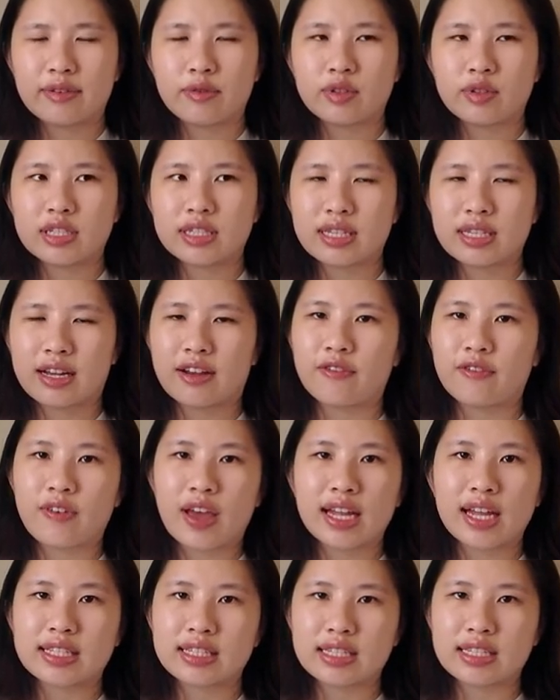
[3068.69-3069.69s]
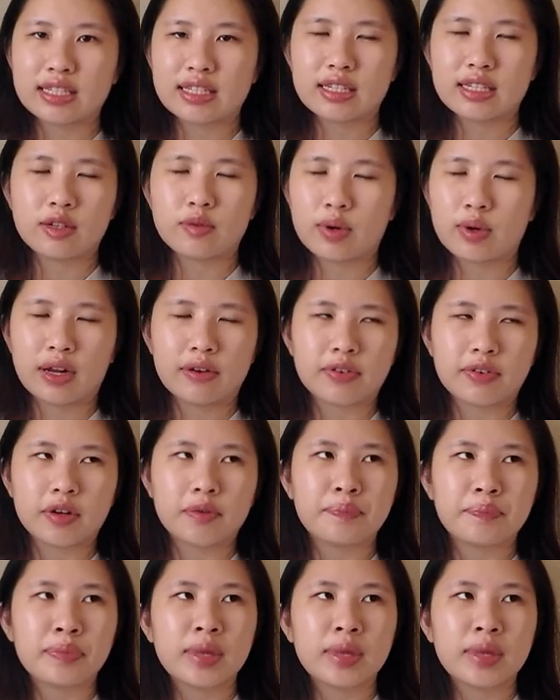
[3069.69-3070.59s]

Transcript: which is like a fancy tea, whatever."